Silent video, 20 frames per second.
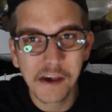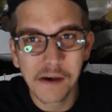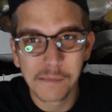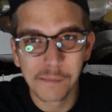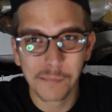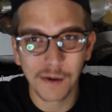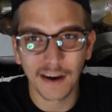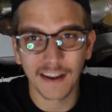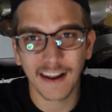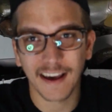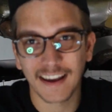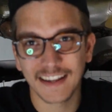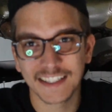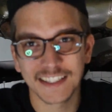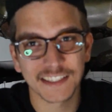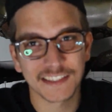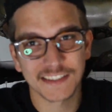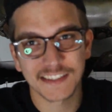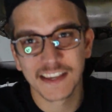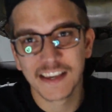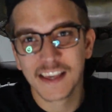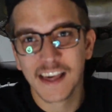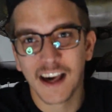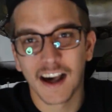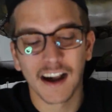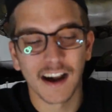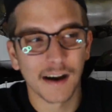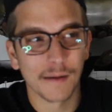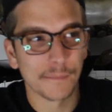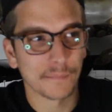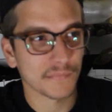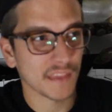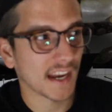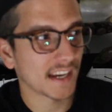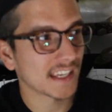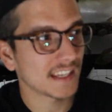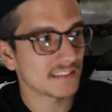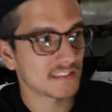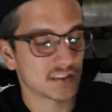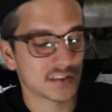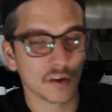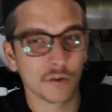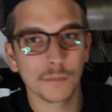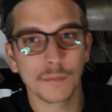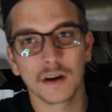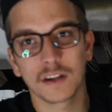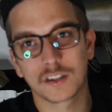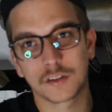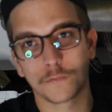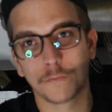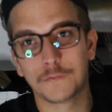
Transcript: but I get so much